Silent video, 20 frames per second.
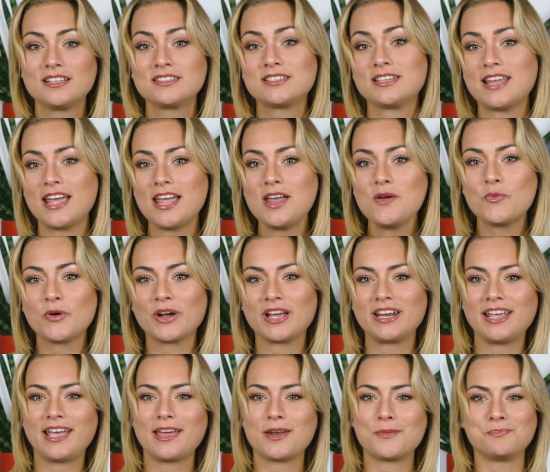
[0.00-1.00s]
Today, we're
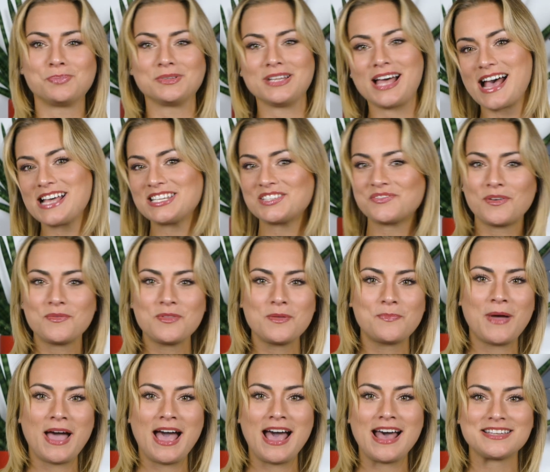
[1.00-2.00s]
going to get a blast from the
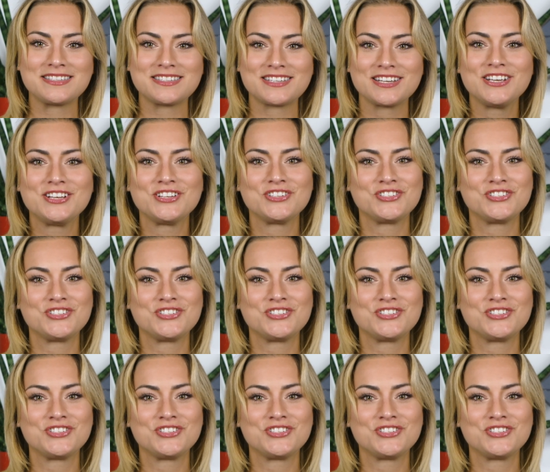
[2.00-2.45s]
past,